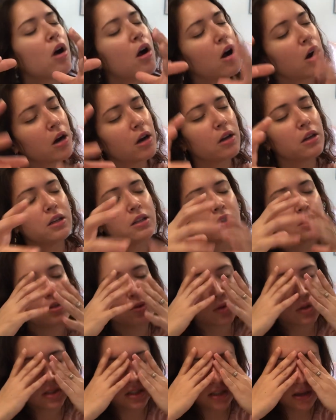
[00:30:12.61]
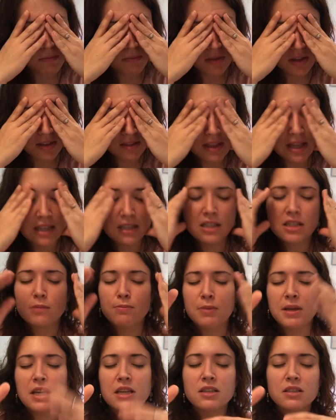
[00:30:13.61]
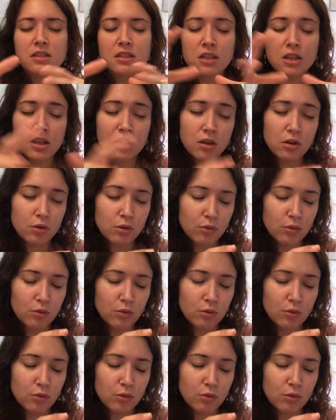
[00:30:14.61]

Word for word: artist or something that speaks to you,